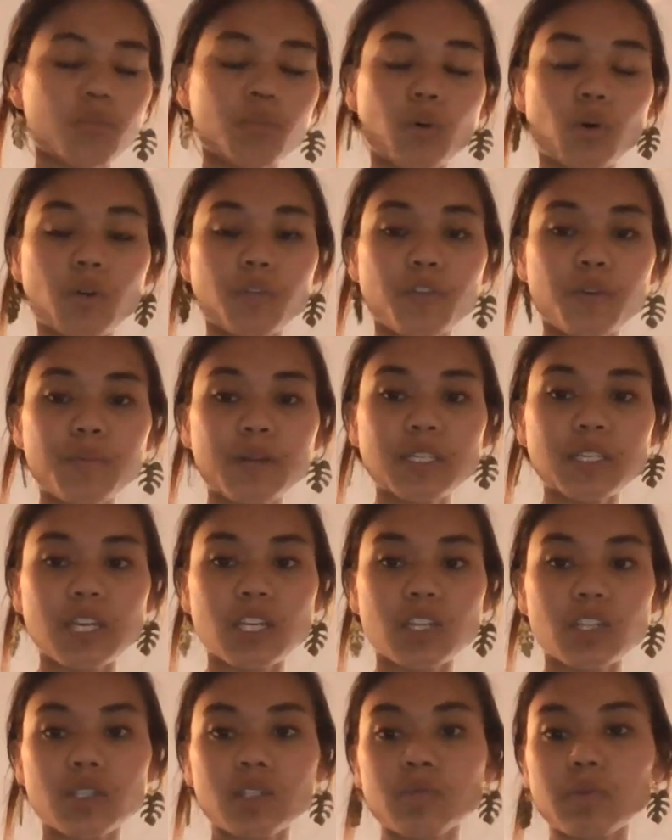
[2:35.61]
And bulk
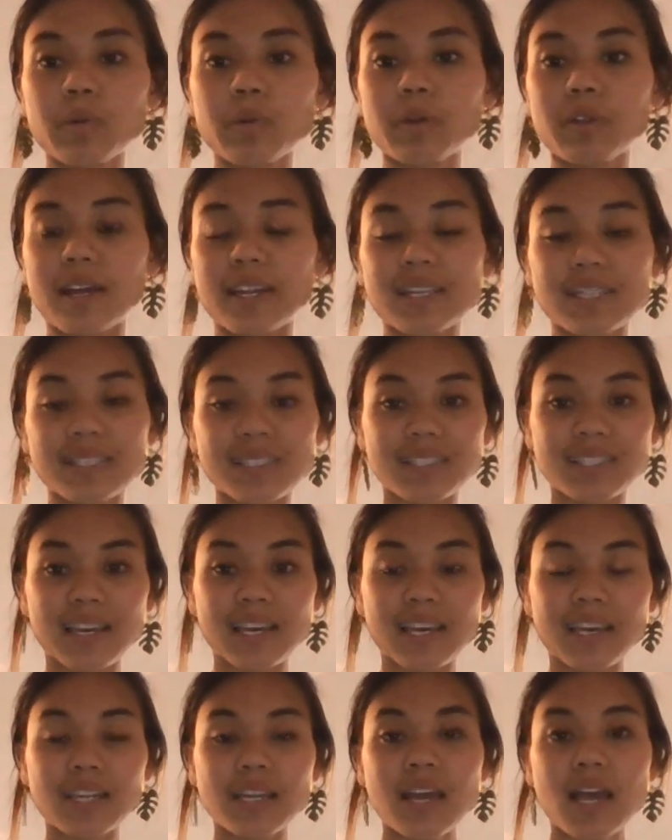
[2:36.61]
fermentation is where we let it
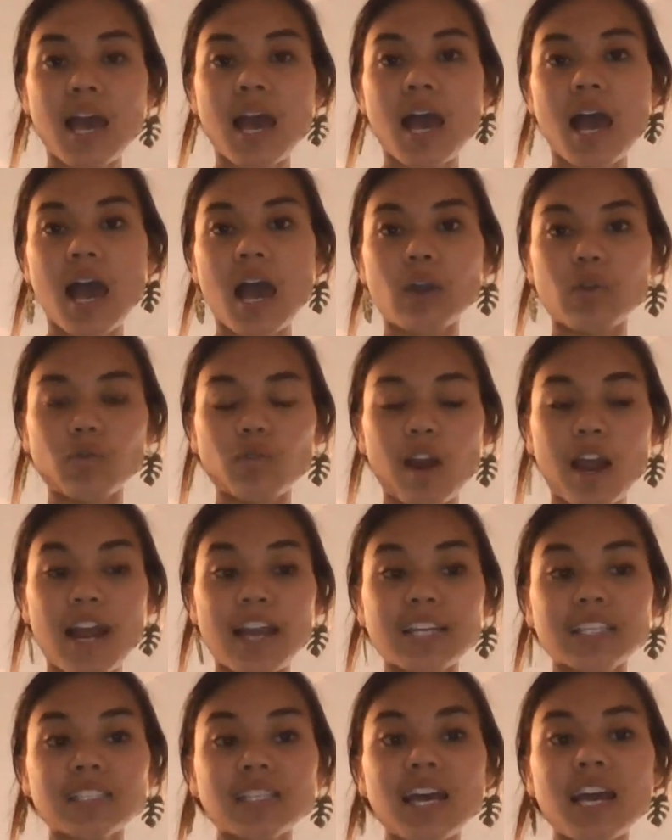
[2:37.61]
sit and
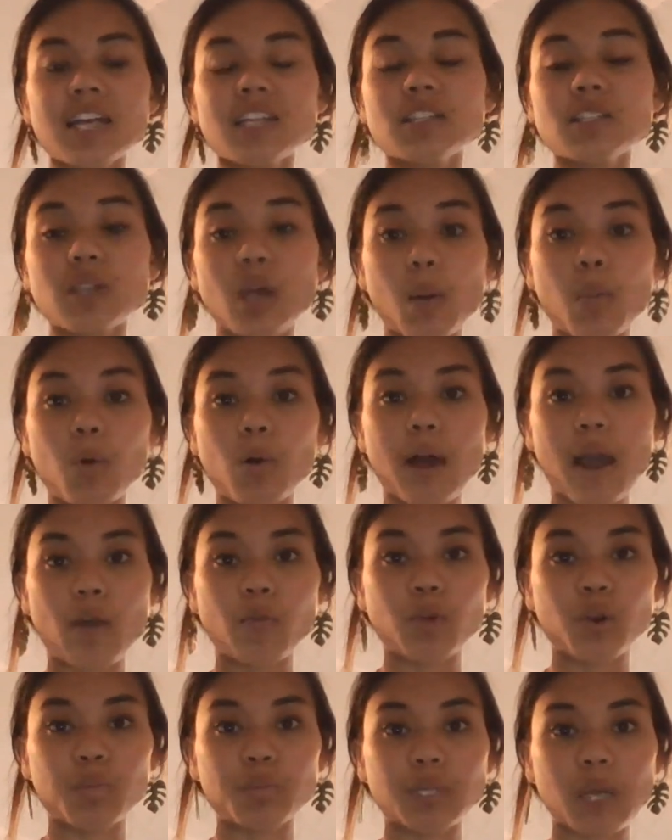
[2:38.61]
rise and double
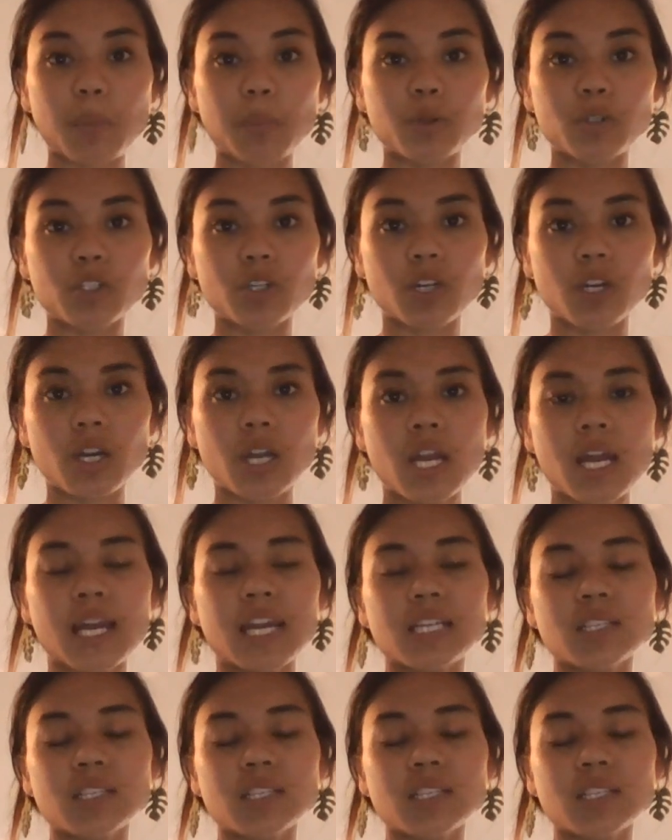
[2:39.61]
at room temperature.